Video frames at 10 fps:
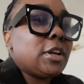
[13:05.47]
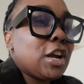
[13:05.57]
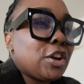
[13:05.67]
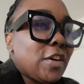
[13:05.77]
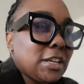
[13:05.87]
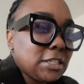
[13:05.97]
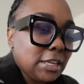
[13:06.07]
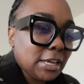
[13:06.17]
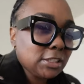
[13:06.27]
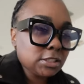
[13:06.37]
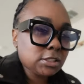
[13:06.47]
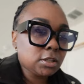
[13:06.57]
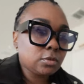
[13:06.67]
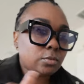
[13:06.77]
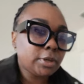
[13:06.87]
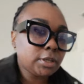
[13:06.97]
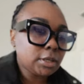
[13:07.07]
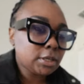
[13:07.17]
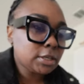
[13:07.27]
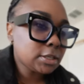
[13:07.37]
Congratulations to the
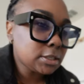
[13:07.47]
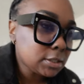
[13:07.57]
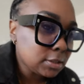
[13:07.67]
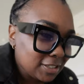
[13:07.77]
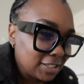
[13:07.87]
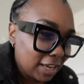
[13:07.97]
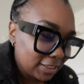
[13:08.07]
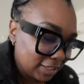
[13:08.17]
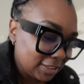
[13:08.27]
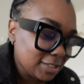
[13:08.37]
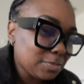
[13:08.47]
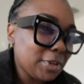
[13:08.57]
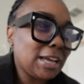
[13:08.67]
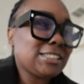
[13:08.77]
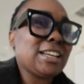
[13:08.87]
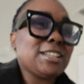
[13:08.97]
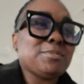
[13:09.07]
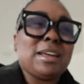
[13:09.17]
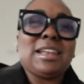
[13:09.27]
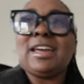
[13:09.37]
winners. She said, I think that's me. I changed
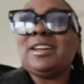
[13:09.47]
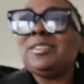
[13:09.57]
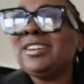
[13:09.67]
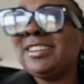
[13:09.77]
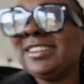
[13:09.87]
my name.